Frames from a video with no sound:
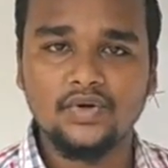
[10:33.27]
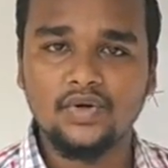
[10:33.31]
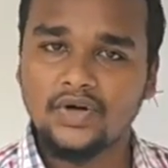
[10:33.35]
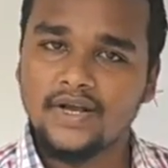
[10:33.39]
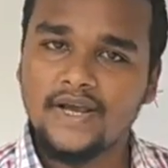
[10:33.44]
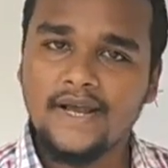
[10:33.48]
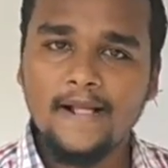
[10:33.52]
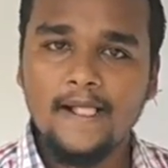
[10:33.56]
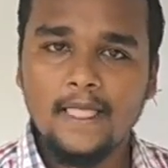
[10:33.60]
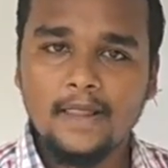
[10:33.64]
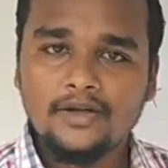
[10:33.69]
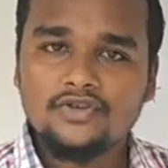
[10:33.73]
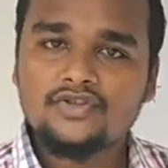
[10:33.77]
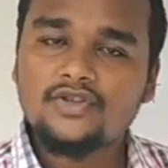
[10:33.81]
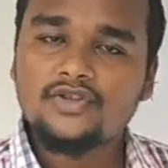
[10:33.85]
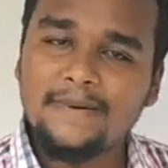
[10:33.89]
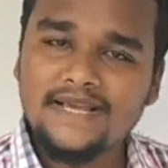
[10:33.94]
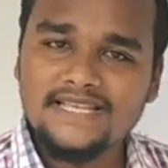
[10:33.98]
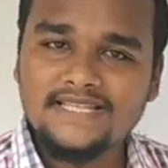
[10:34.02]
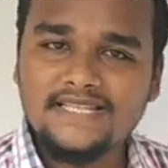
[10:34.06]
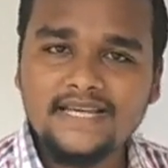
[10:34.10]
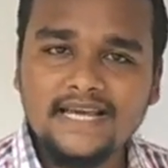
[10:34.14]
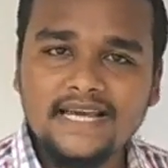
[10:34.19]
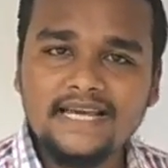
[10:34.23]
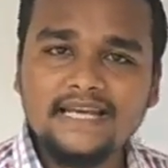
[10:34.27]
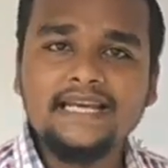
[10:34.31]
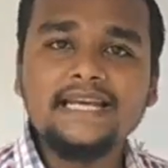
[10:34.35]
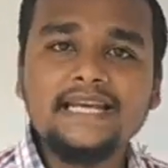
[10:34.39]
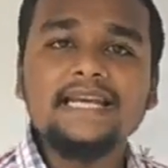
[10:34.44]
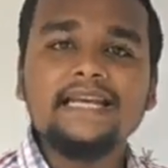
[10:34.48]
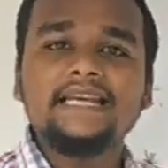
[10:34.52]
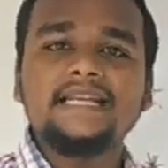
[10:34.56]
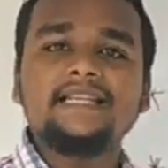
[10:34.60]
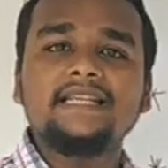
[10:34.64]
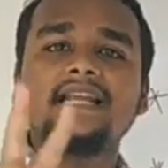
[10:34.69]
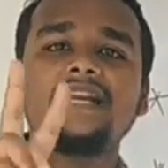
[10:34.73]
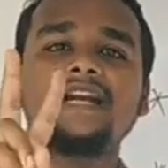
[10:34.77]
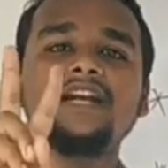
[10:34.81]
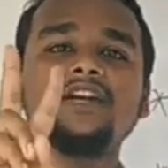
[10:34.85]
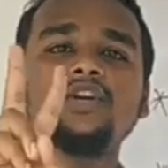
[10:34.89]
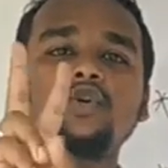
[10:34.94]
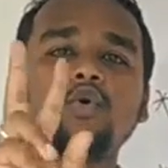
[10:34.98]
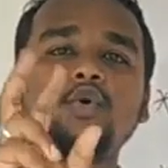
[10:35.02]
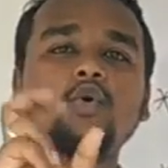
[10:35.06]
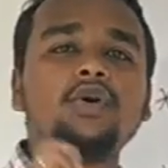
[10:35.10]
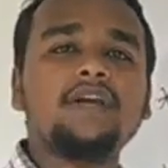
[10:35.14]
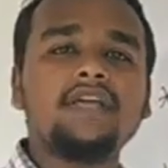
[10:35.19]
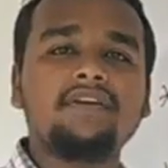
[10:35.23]
Okay? So basically there
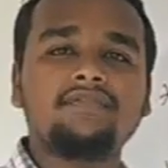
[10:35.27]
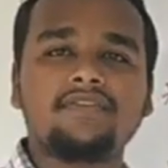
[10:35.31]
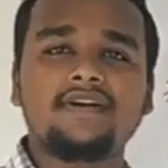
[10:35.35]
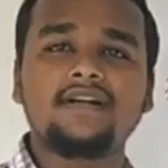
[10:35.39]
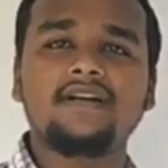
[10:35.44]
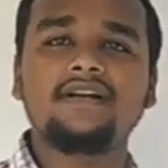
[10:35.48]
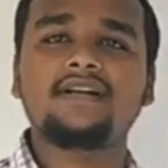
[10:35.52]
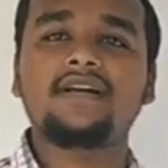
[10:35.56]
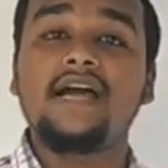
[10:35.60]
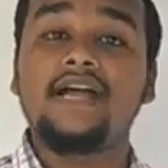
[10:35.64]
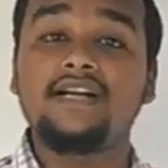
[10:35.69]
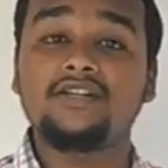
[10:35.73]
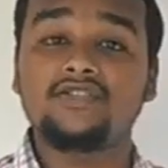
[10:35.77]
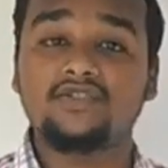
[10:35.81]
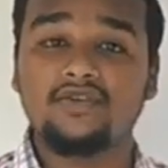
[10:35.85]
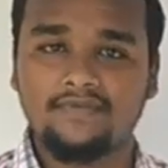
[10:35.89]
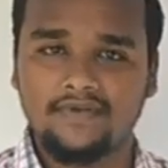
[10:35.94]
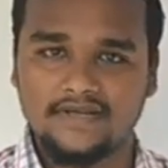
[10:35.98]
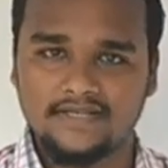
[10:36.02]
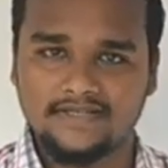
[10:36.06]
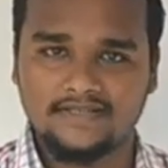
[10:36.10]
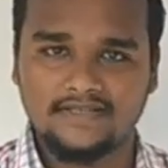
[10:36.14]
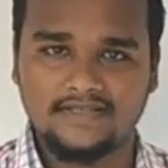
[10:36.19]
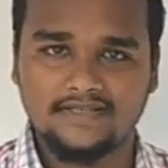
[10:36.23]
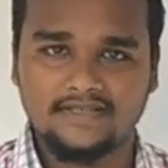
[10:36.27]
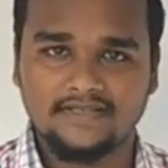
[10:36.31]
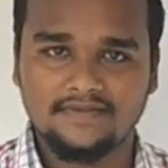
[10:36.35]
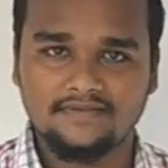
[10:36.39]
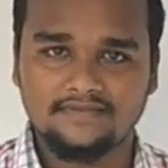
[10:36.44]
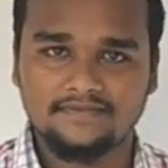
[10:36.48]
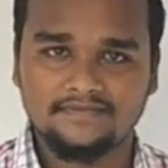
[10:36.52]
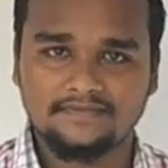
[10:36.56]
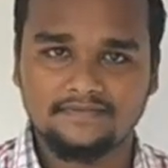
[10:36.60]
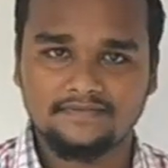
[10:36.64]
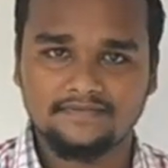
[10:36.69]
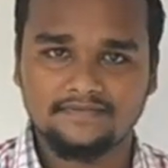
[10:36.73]
are two different kinds of acid.